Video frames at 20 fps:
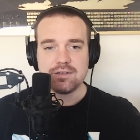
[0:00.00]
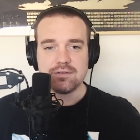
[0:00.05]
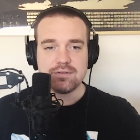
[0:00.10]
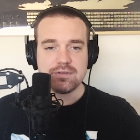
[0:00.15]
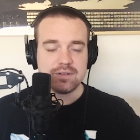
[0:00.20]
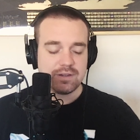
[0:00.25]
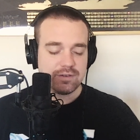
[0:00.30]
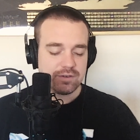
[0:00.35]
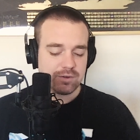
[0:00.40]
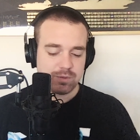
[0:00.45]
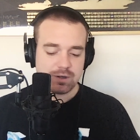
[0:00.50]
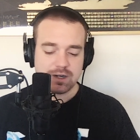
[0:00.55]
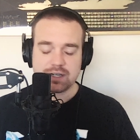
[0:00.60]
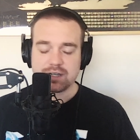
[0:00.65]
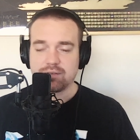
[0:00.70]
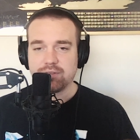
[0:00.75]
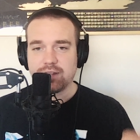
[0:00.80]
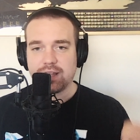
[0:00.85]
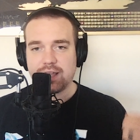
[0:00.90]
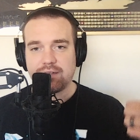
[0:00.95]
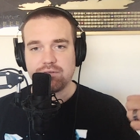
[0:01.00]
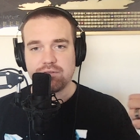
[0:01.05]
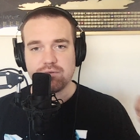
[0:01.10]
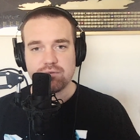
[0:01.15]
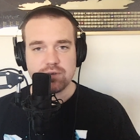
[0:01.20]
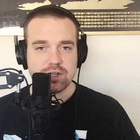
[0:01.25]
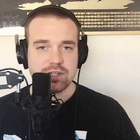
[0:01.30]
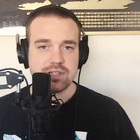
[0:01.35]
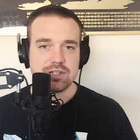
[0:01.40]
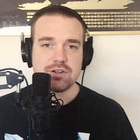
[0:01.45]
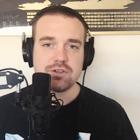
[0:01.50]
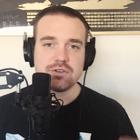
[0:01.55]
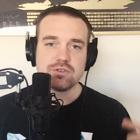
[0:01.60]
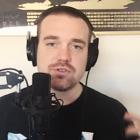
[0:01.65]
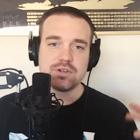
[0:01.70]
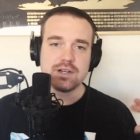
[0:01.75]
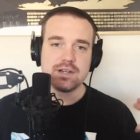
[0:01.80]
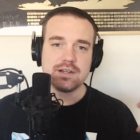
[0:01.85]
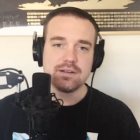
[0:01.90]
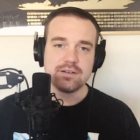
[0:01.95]
lived a productive life, you've raised
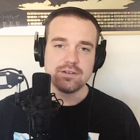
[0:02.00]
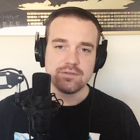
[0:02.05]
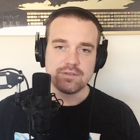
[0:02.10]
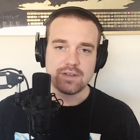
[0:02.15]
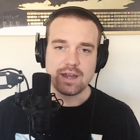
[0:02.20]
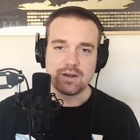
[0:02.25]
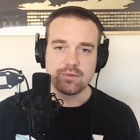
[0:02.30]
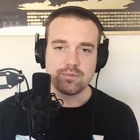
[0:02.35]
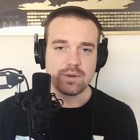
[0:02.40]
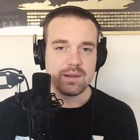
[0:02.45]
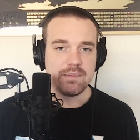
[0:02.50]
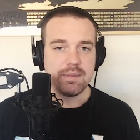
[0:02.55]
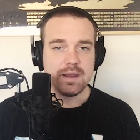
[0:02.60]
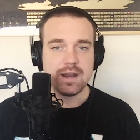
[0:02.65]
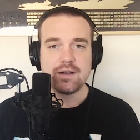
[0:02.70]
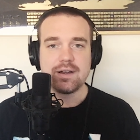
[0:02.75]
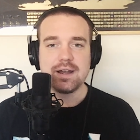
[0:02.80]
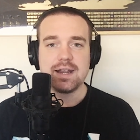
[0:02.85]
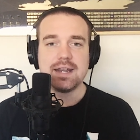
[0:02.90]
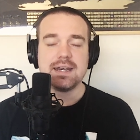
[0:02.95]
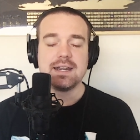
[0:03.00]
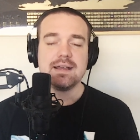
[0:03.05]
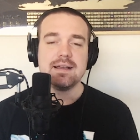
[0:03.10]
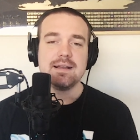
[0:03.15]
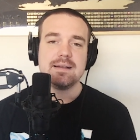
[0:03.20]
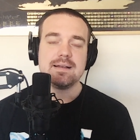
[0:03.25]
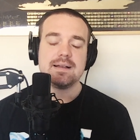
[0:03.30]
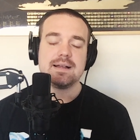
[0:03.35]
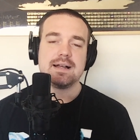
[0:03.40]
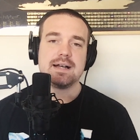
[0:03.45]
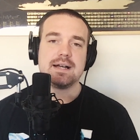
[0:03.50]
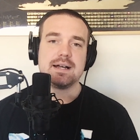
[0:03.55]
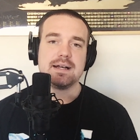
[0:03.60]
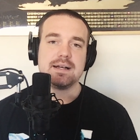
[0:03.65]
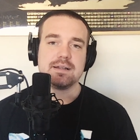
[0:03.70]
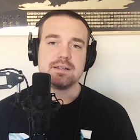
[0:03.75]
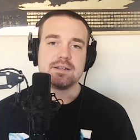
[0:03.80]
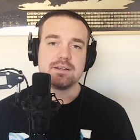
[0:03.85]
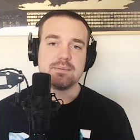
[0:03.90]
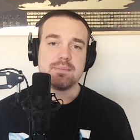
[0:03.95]
children, you've gotten remarried,
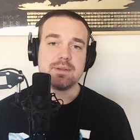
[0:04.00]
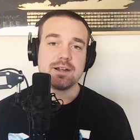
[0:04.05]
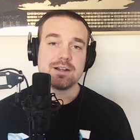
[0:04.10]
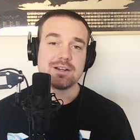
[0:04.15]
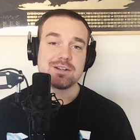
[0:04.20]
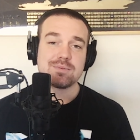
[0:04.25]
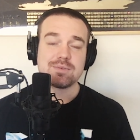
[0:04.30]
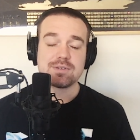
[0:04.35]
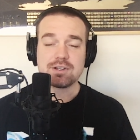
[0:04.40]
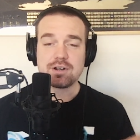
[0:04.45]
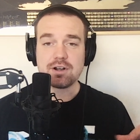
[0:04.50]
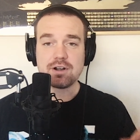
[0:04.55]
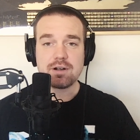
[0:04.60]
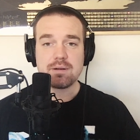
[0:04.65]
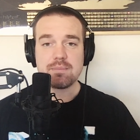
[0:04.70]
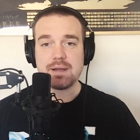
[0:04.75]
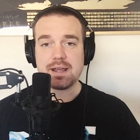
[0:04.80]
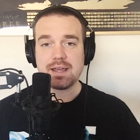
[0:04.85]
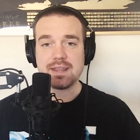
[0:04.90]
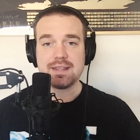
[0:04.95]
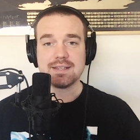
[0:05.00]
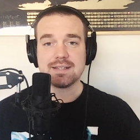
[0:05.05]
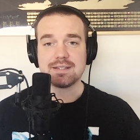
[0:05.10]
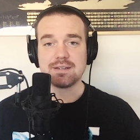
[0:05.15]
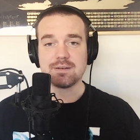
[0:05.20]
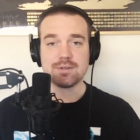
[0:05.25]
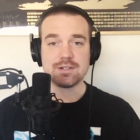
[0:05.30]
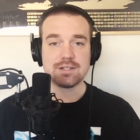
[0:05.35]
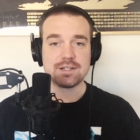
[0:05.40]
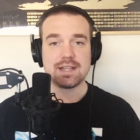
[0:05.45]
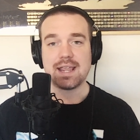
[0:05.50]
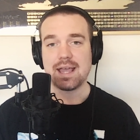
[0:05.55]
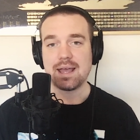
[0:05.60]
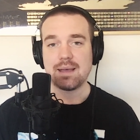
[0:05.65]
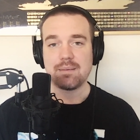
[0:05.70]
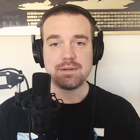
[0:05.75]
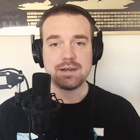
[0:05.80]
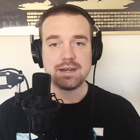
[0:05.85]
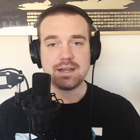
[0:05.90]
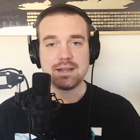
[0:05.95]
your marriage was hurt by this originally
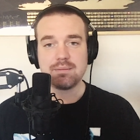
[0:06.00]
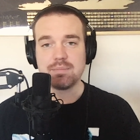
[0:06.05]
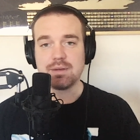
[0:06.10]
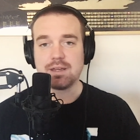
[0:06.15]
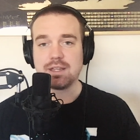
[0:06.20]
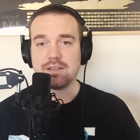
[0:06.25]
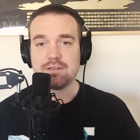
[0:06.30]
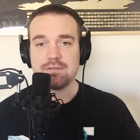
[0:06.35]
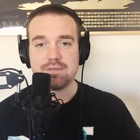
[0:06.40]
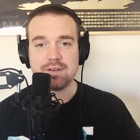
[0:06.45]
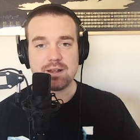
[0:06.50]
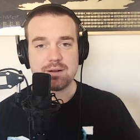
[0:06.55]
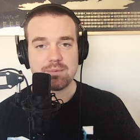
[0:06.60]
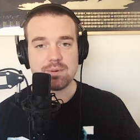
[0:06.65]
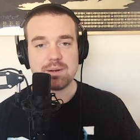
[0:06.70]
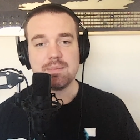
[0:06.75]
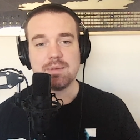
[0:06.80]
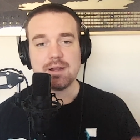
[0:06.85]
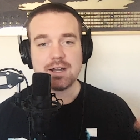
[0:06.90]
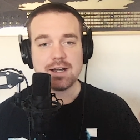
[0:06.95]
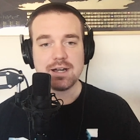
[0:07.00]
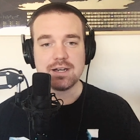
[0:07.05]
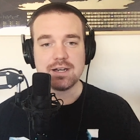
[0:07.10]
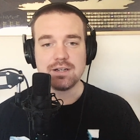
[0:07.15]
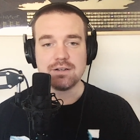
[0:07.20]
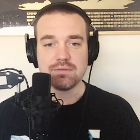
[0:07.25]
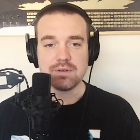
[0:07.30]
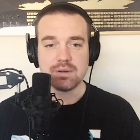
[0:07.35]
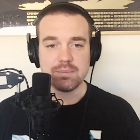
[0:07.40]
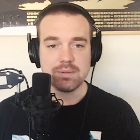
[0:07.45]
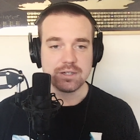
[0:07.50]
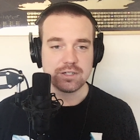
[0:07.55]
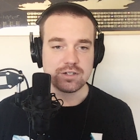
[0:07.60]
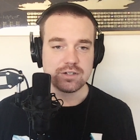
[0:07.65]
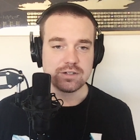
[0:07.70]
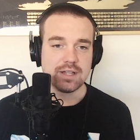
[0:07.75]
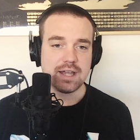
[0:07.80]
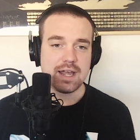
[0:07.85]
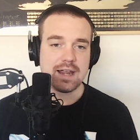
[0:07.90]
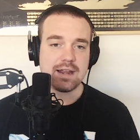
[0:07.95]
happening, but you've now remarried, you've rebuilt
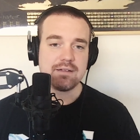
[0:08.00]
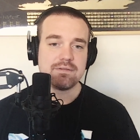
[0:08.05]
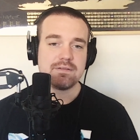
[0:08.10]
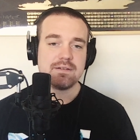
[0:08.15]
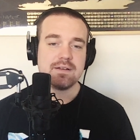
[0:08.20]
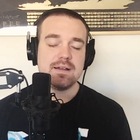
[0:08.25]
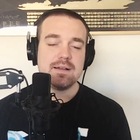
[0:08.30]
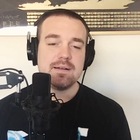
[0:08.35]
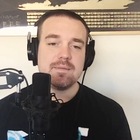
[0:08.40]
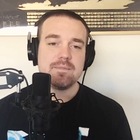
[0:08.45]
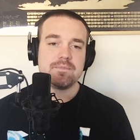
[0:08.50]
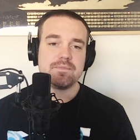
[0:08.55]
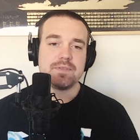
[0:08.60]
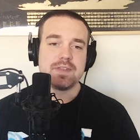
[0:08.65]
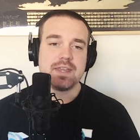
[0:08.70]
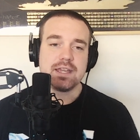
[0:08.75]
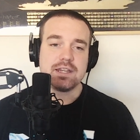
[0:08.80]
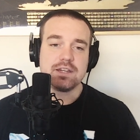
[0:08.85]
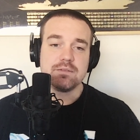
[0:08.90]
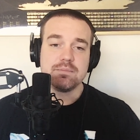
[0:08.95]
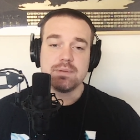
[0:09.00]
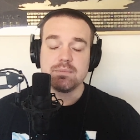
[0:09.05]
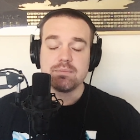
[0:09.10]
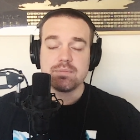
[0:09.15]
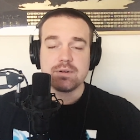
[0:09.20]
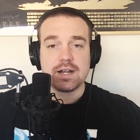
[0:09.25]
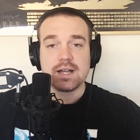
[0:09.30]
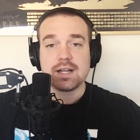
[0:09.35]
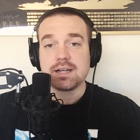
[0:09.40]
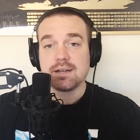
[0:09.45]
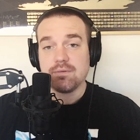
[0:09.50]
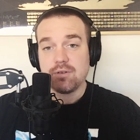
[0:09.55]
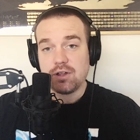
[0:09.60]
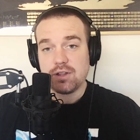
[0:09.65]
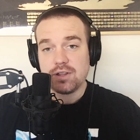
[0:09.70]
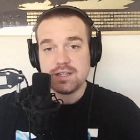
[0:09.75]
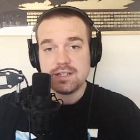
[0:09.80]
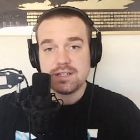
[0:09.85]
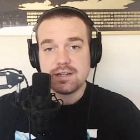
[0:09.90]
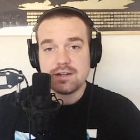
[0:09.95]
your life, and you've been productive
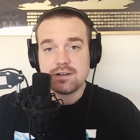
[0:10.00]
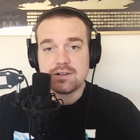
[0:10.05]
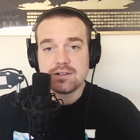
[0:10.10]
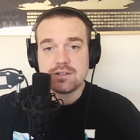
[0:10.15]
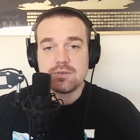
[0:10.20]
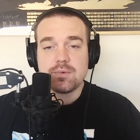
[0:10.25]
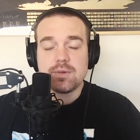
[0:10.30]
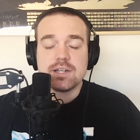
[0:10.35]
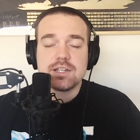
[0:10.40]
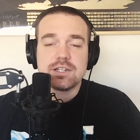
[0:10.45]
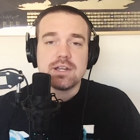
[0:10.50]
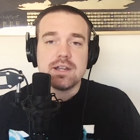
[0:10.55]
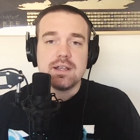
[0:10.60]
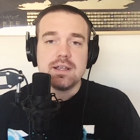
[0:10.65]
all these years, which,